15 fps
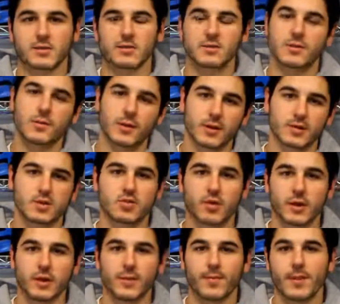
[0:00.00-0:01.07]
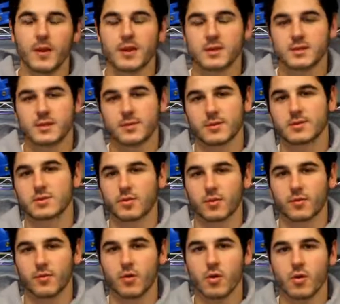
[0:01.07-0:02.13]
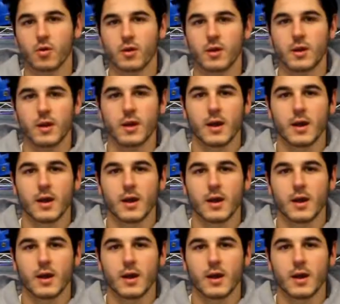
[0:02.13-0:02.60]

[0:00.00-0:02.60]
So if someone else strung it, something's going wrong,